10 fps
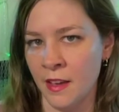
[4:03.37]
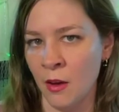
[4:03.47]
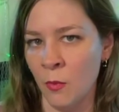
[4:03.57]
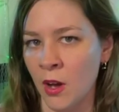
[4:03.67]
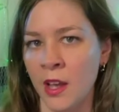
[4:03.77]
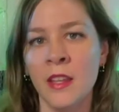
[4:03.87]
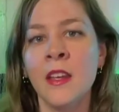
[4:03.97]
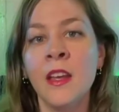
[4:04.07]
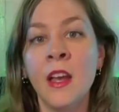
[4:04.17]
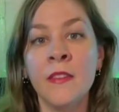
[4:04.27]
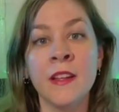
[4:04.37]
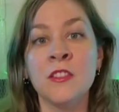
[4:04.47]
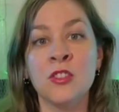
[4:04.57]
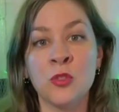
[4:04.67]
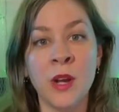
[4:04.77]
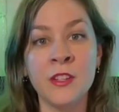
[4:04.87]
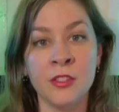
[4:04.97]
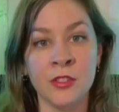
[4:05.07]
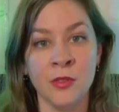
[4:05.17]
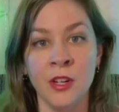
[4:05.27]
that wine. That's a
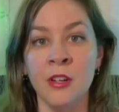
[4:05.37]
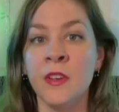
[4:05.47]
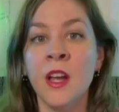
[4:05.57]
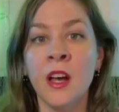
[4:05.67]
treasure trove